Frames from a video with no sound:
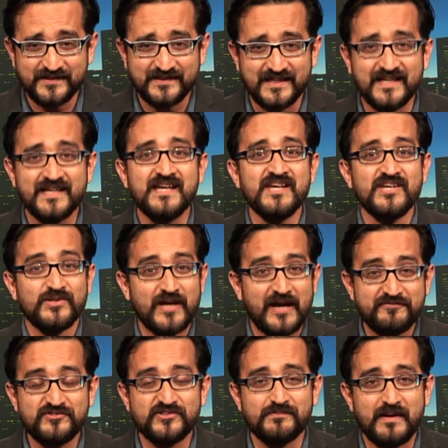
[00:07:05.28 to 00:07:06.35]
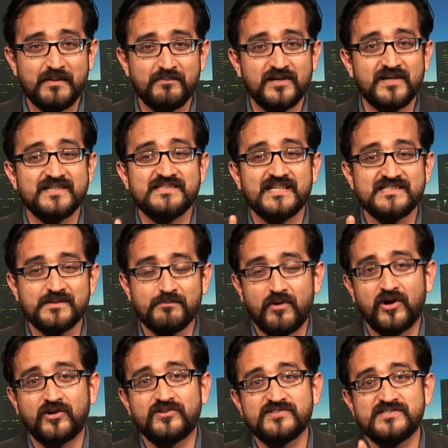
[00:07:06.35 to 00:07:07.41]
thing you have to remember is that
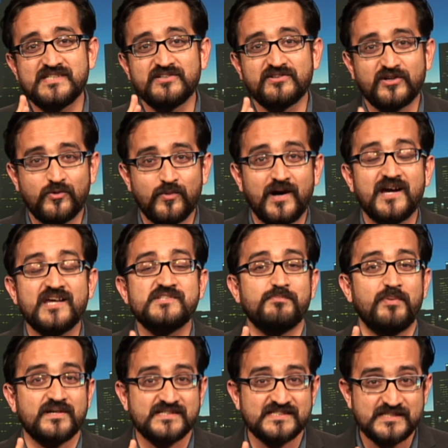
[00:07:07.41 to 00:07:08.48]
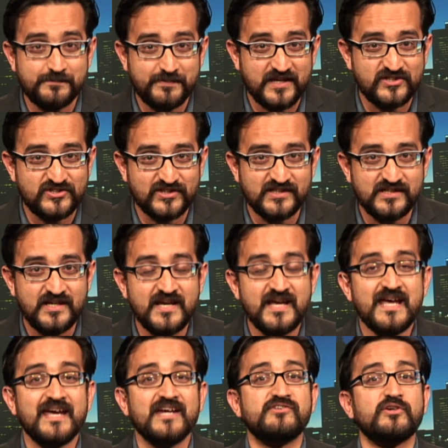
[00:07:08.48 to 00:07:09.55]
democracy requires participation.
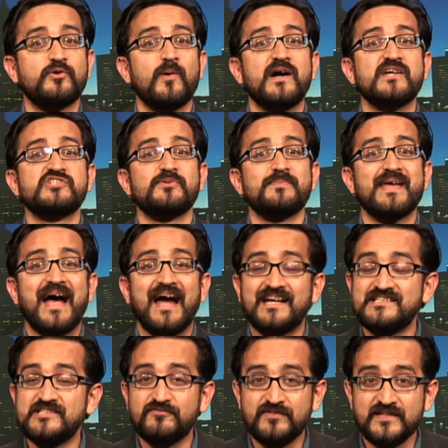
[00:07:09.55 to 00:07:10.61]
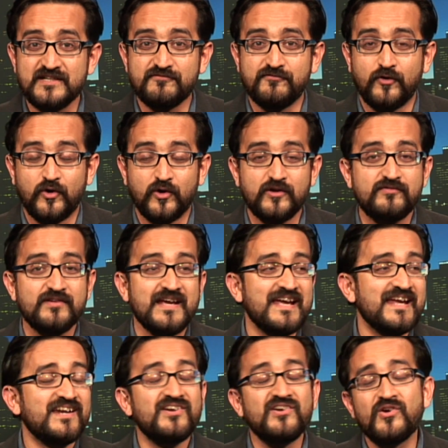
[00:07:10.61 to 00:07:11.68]
It requires you to be actively involved.
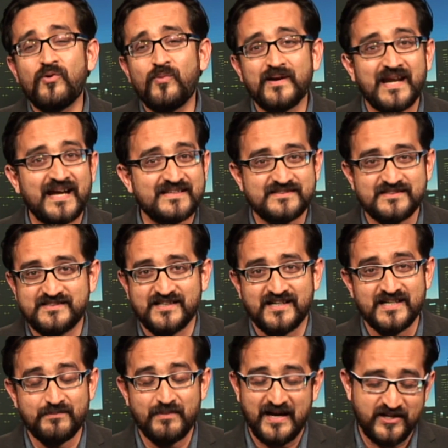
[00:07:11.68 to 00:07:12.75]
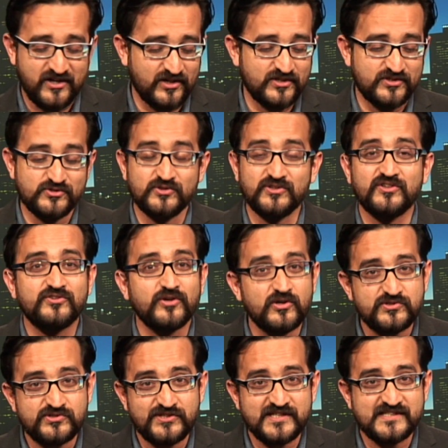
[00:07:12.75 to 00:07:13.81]
No one has the time. I got to do the
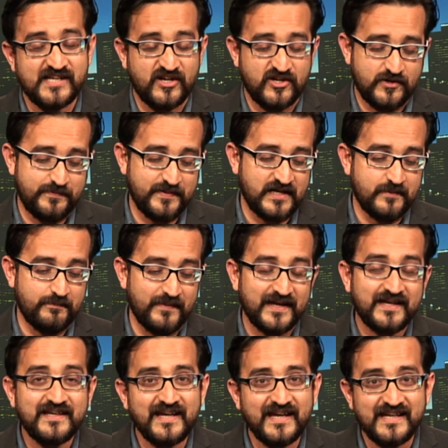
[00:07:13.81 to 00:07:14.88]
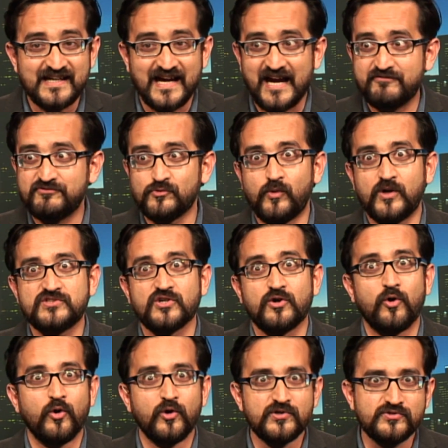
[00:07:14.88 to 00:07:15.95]
groceries. I got to pick up my kid. I have to watch a
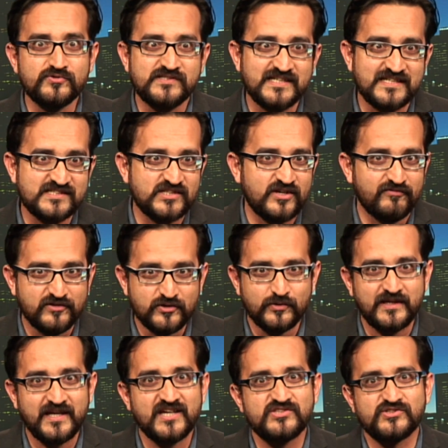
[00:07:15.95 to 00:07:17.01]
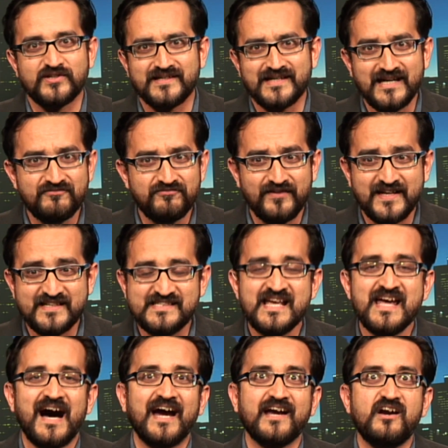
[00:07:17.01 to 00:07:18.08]
whole new season of Luke Cage on Netflix.
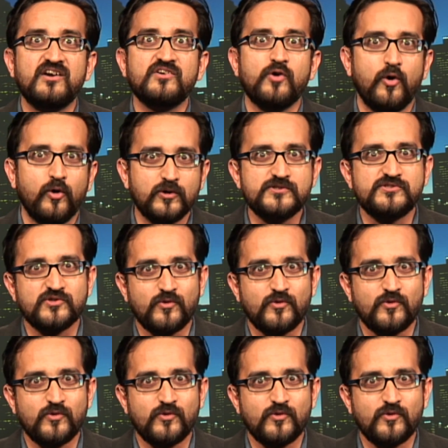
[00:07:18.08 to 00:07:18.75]
I can't also